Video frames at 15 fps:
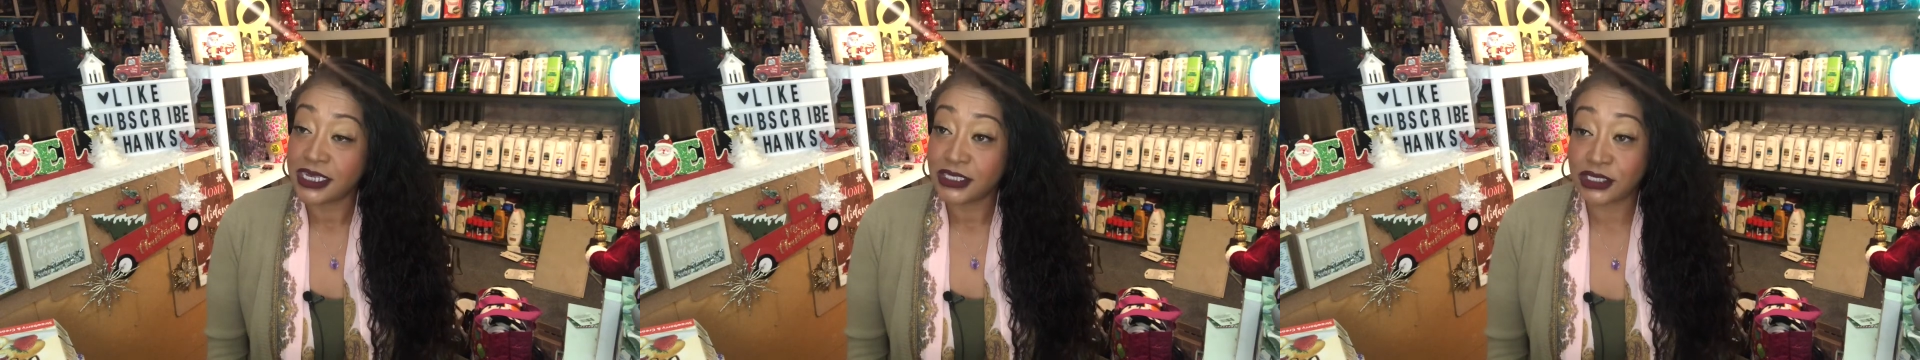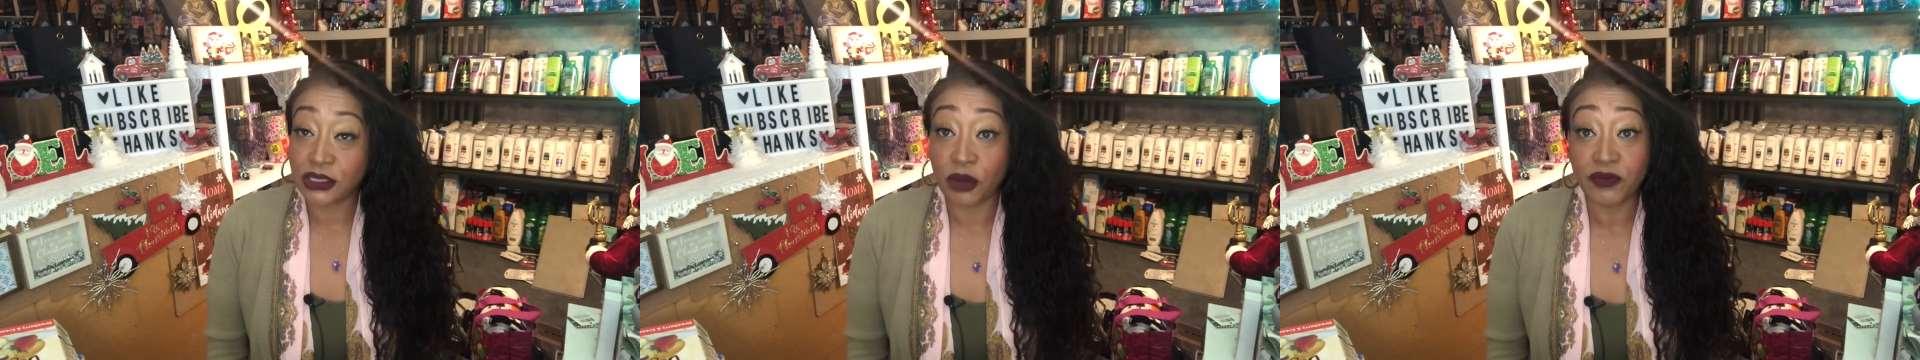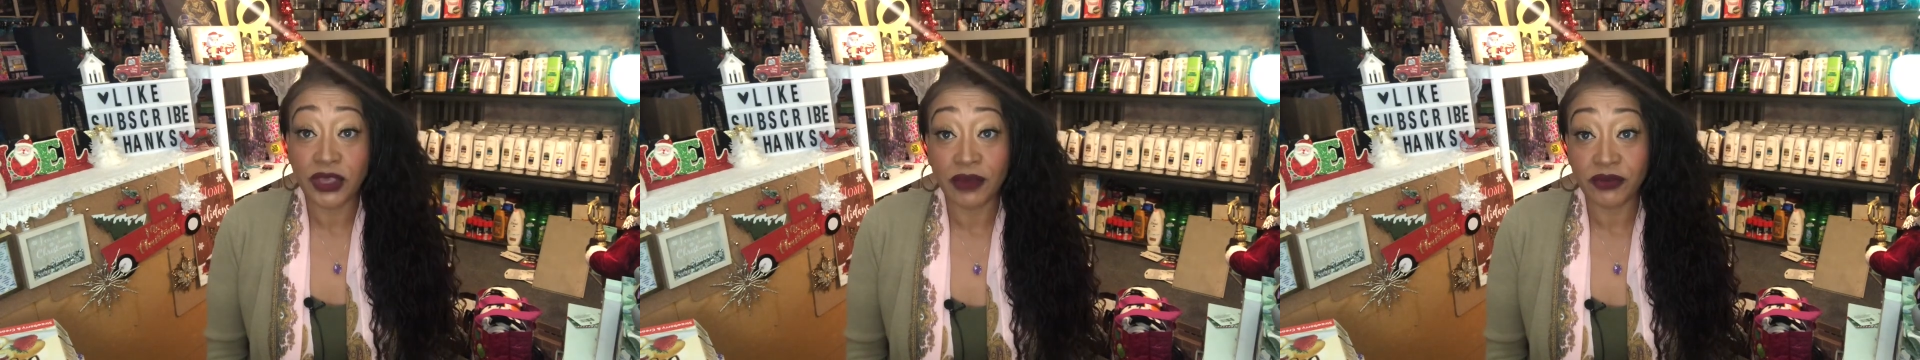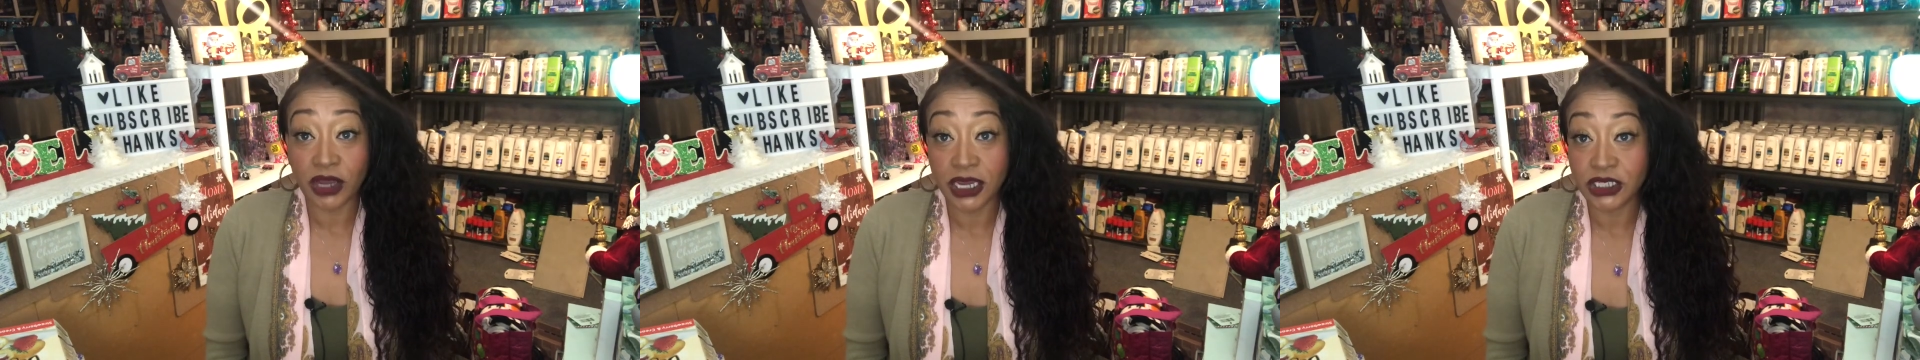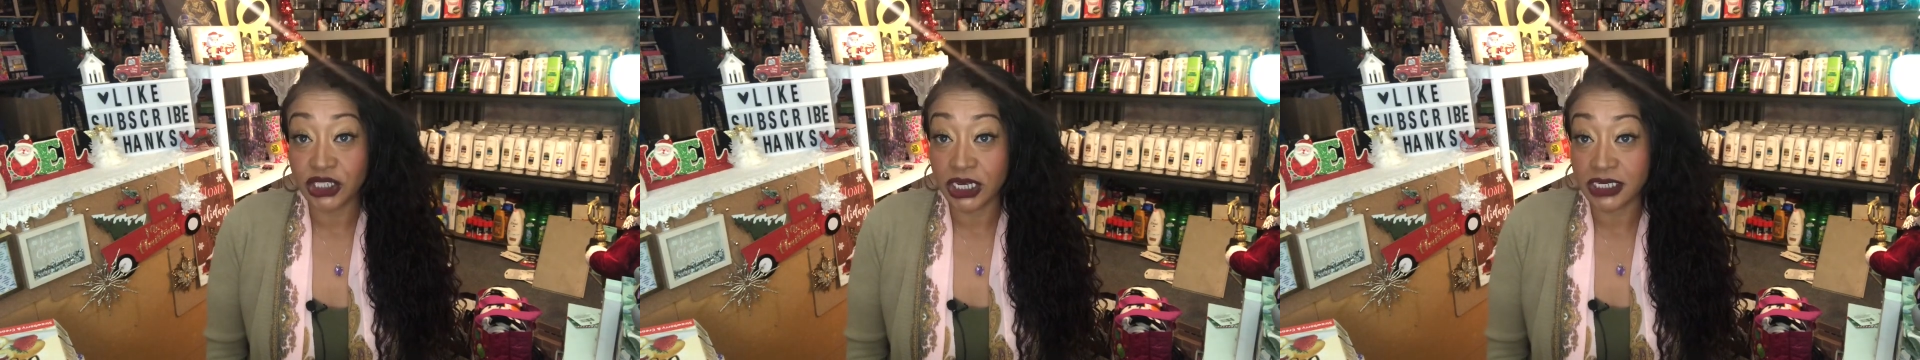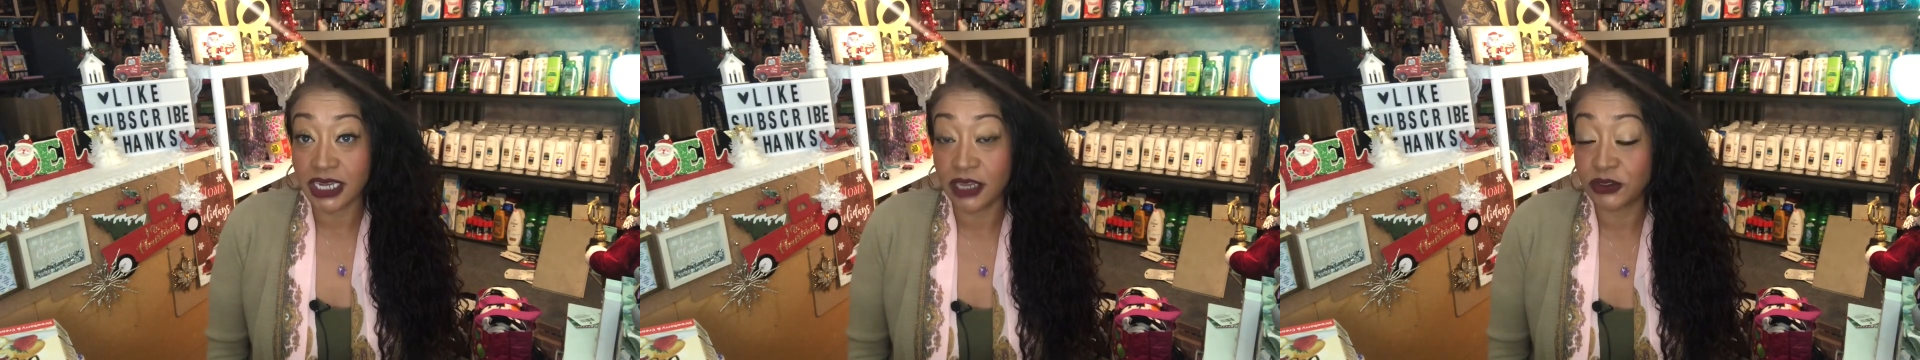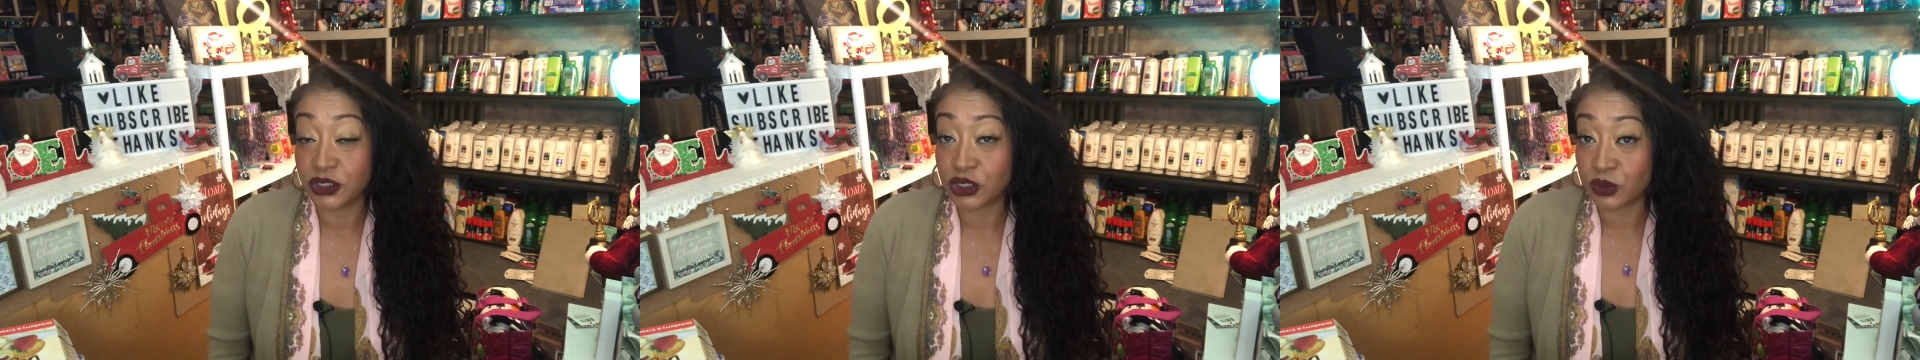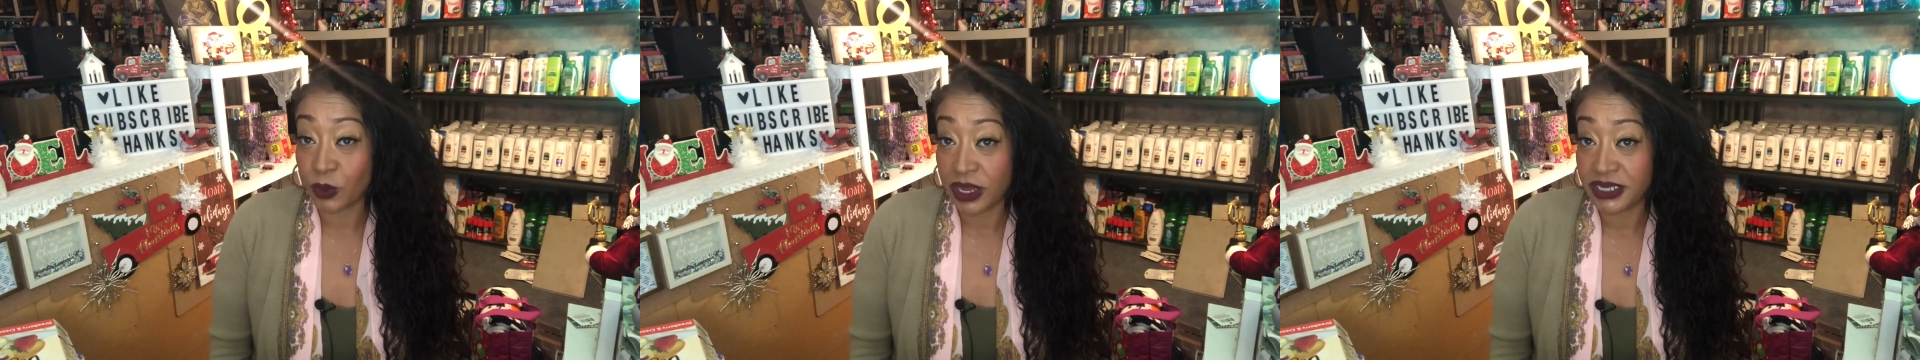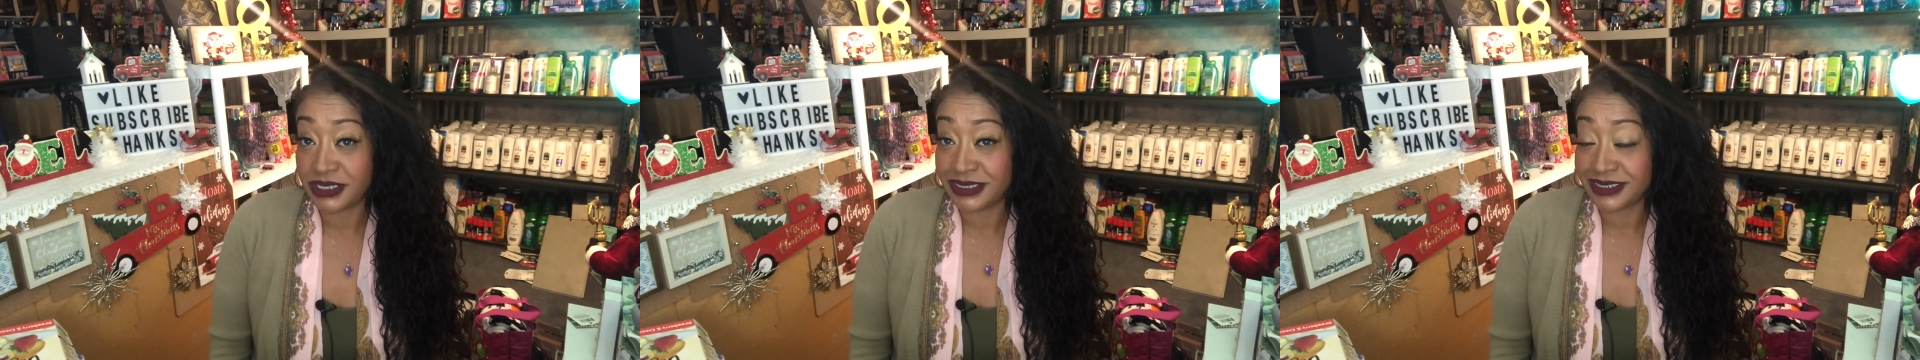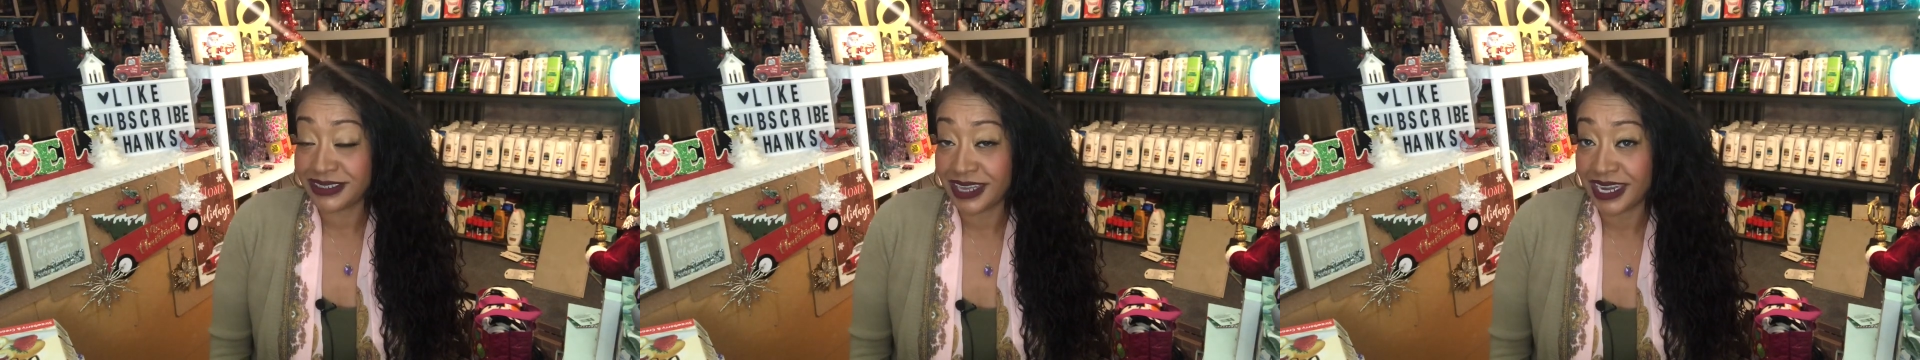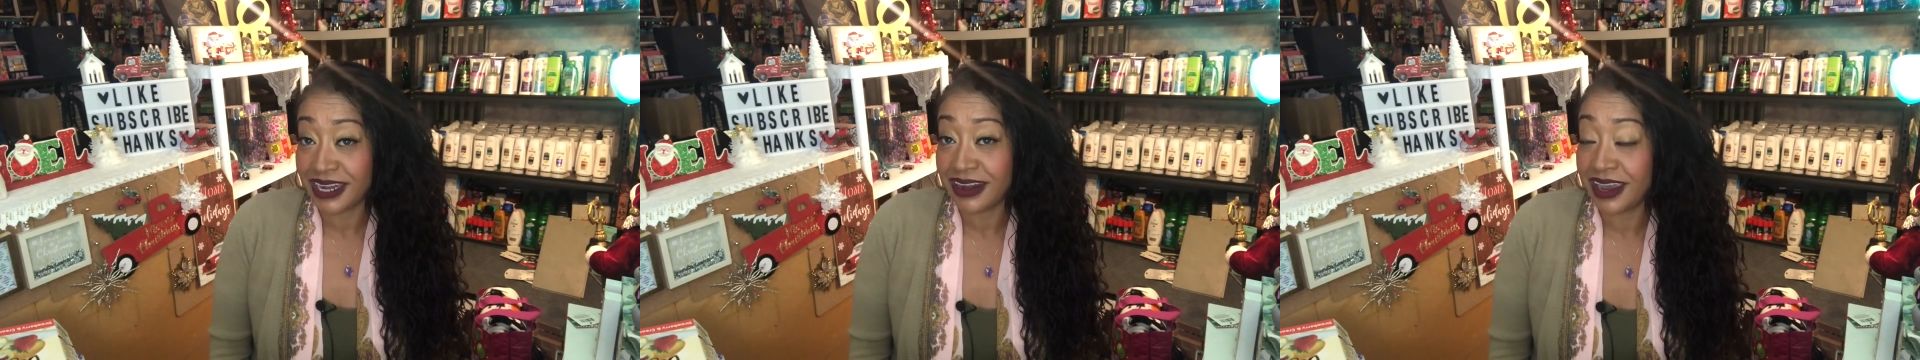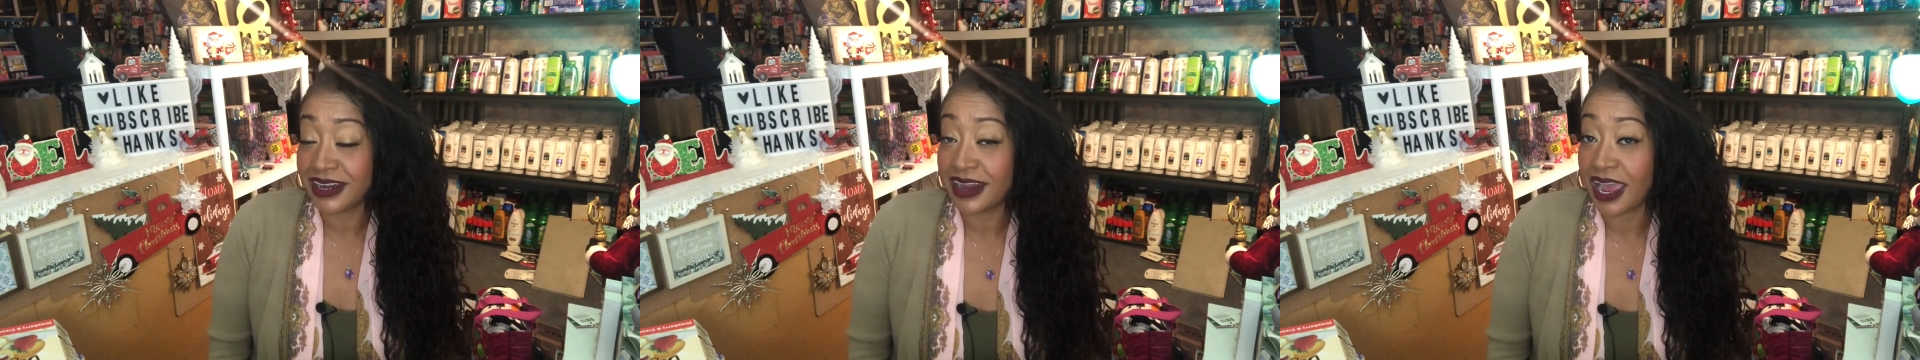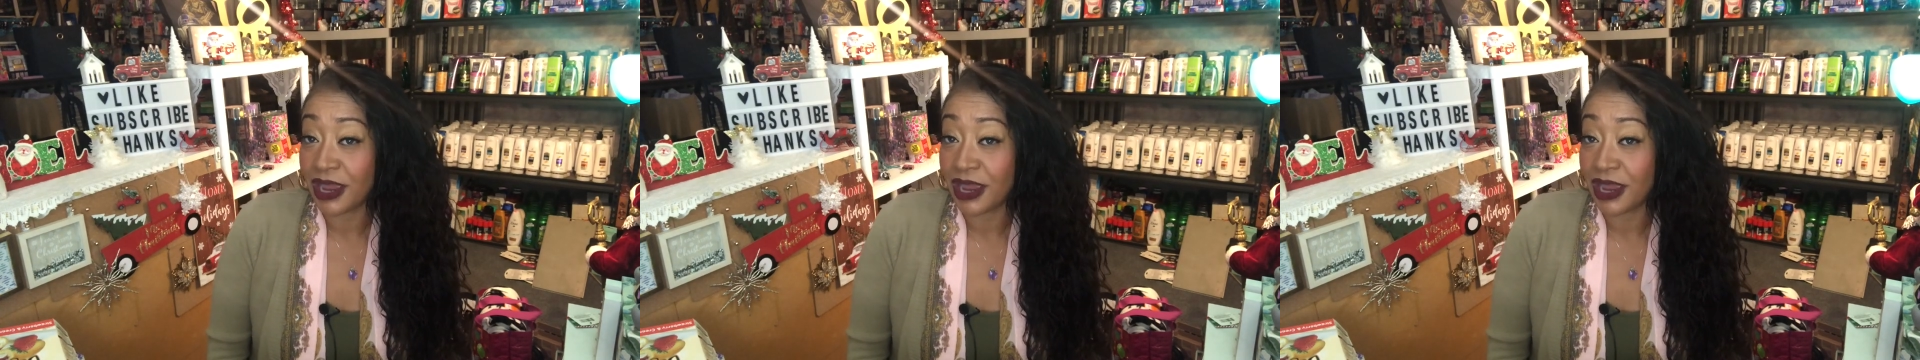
So if you have not checked out Sway to the ninety-nine,